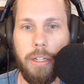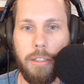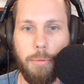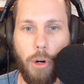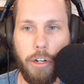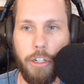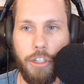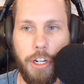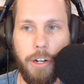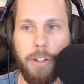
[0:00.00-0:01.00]
his
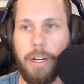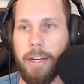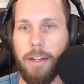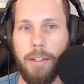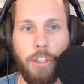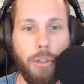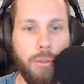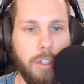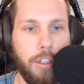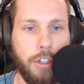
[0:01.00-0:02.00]
market share and
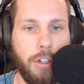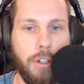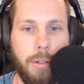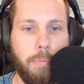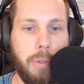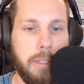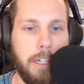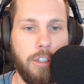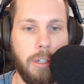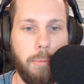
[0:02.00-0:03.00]
usage could
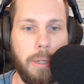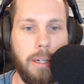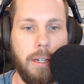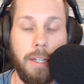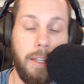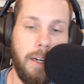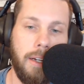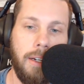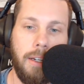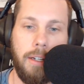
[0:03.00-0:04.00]
potentially be, and
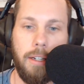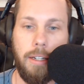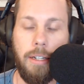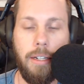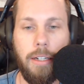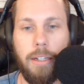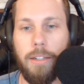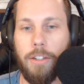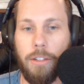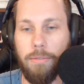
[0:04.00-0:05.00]
that
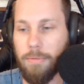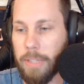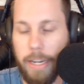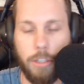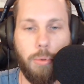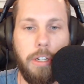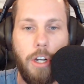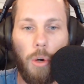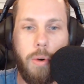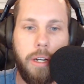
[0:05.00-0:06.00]
he, yes, we
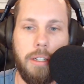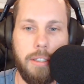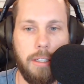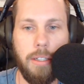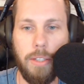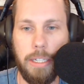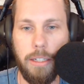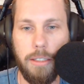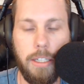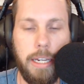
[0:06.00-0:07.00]
know what his ceiling is.